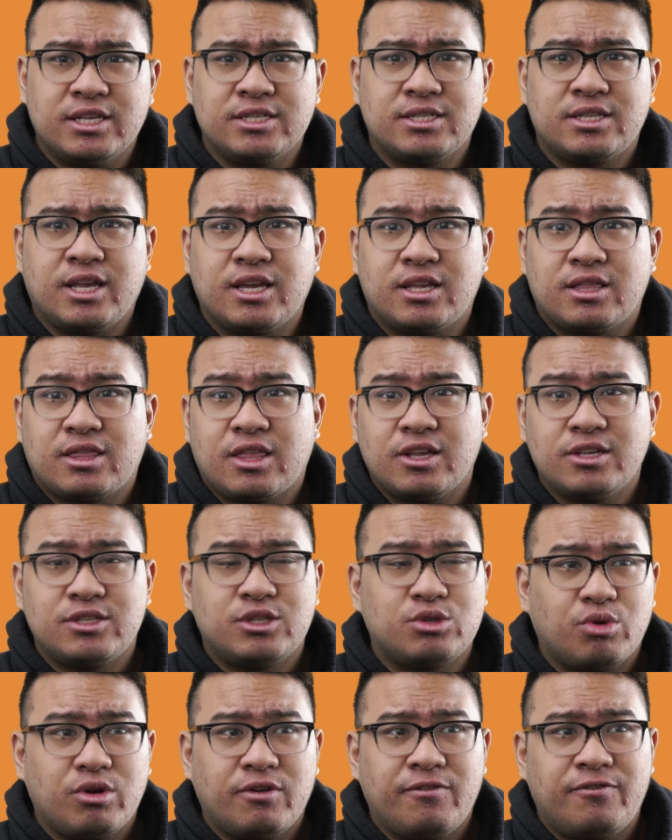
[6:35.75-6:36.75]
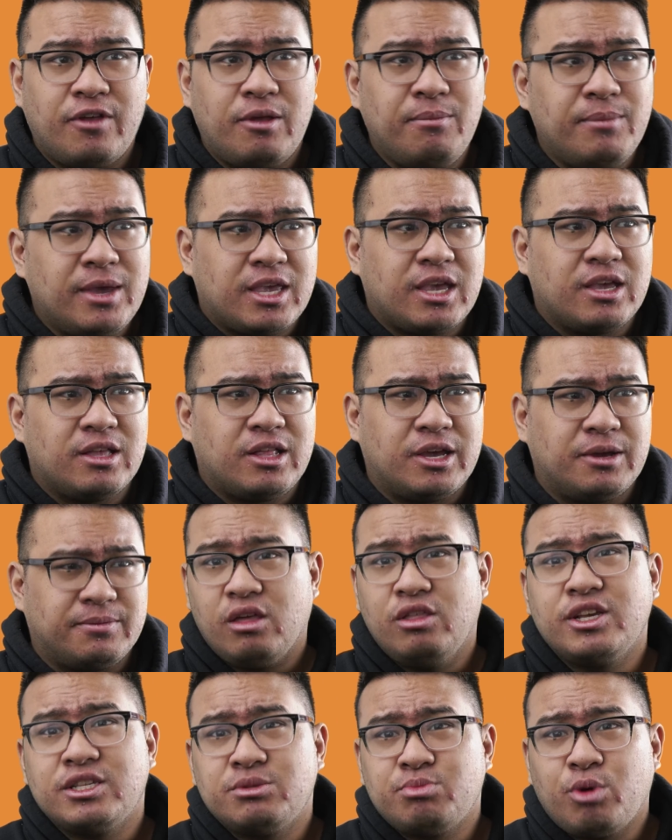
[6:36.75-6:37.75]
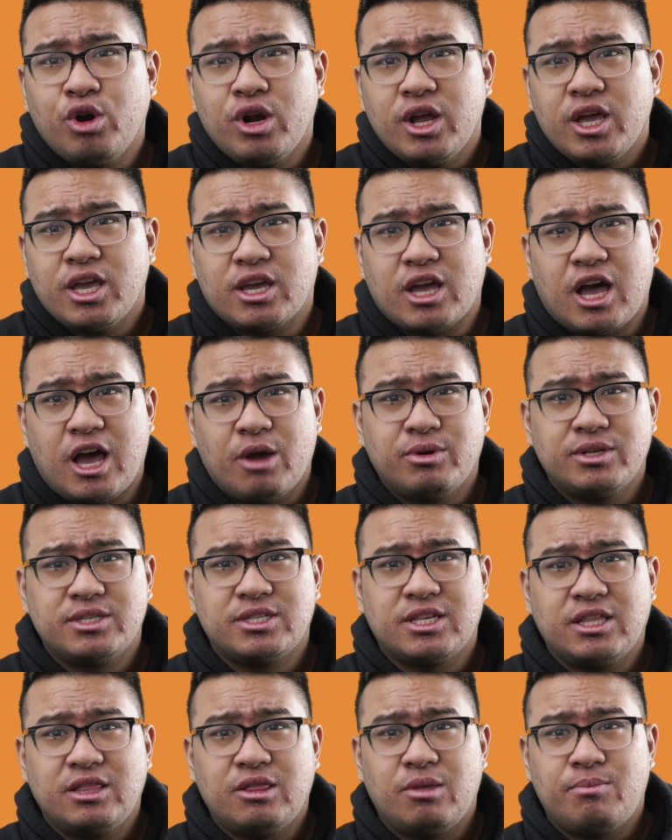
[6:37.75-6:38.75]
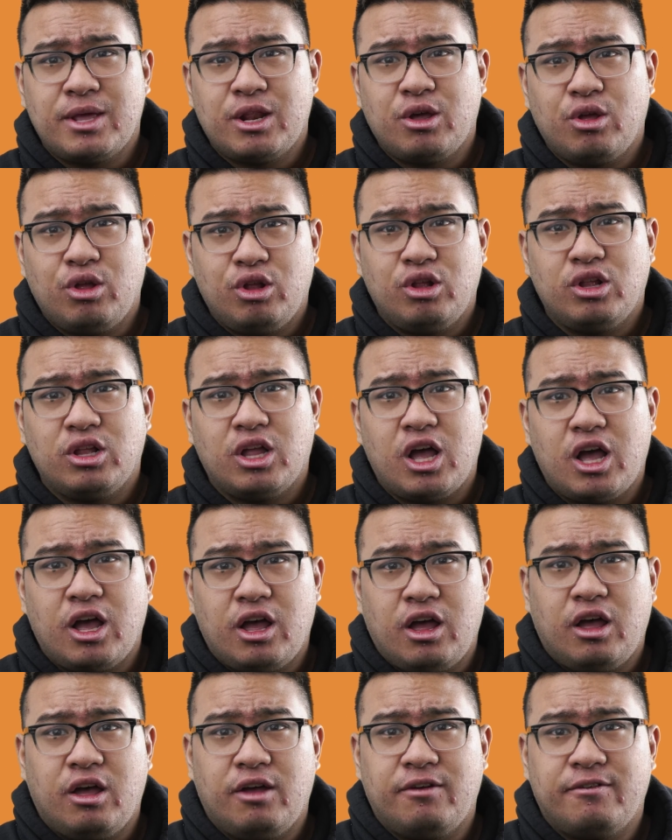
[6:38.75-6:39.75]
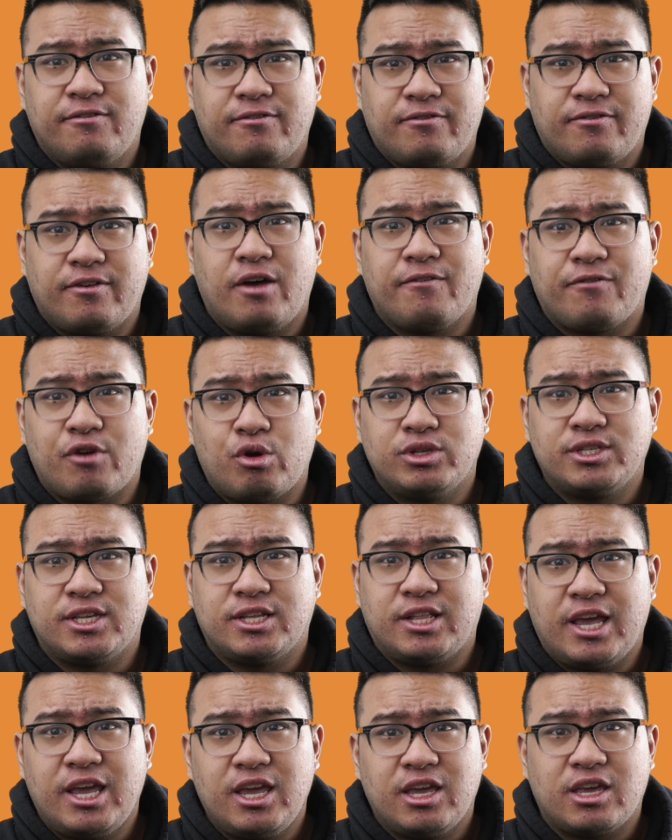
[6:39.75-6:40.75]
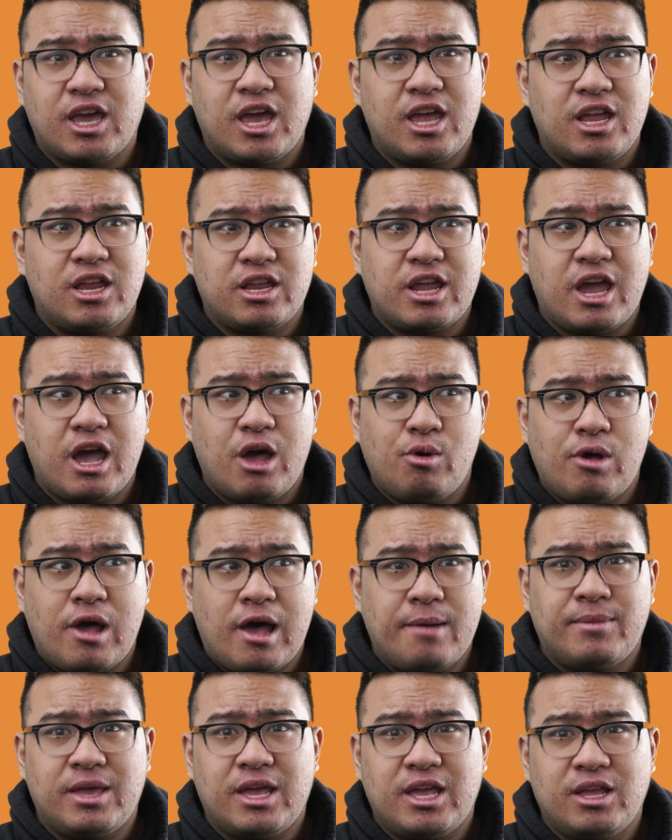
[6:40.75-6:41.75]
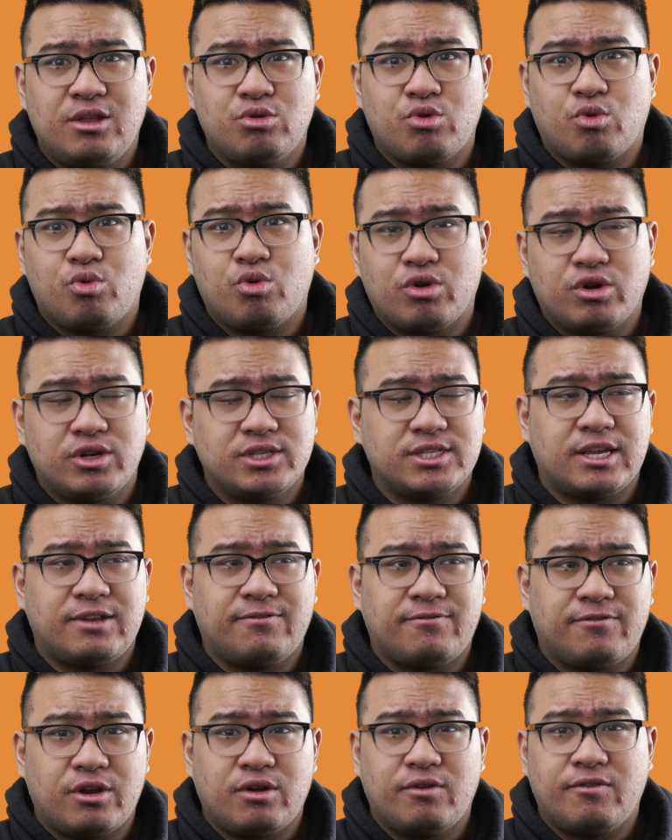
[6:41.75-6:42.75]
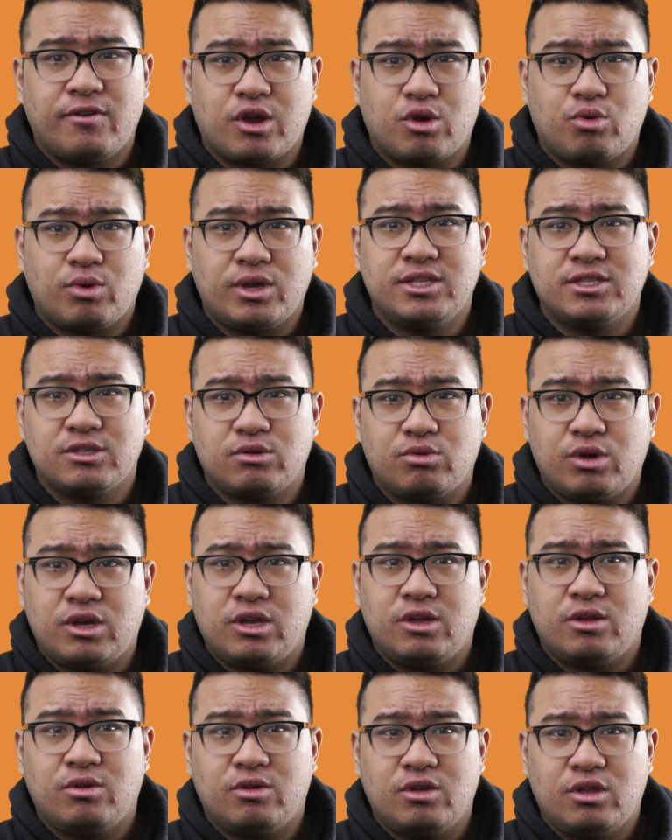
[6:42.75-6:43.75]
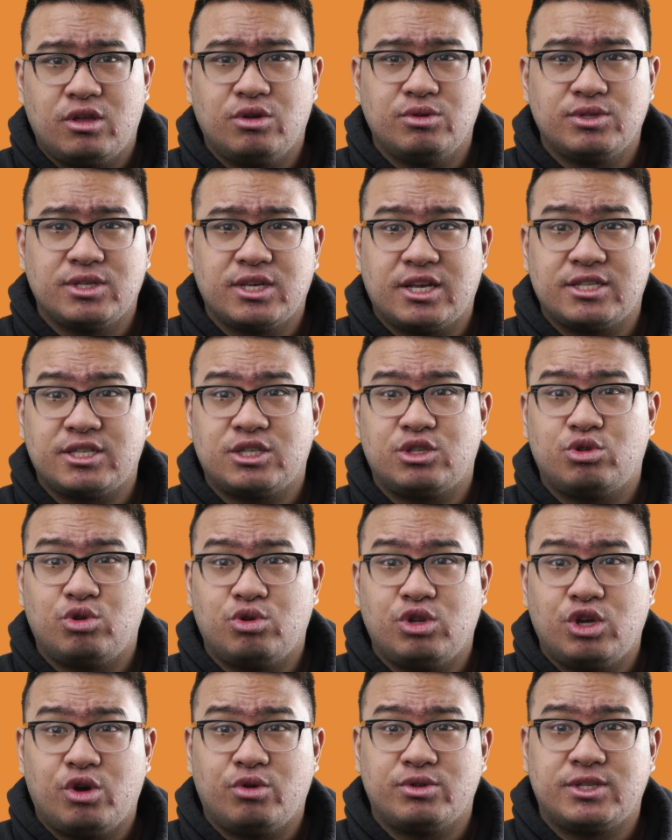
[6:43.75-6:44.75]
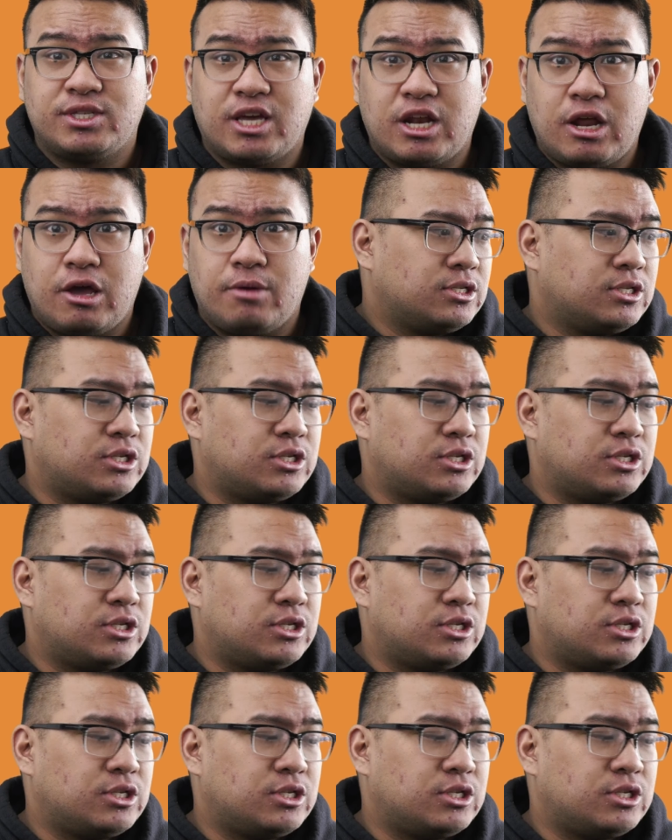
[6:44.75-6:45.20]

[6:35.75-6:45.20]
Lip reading: It's like the sort of filmmaking. Like this morning, I was in the middle of a frozen lake, and now I'm indoors in front of a green screen using a studio setup.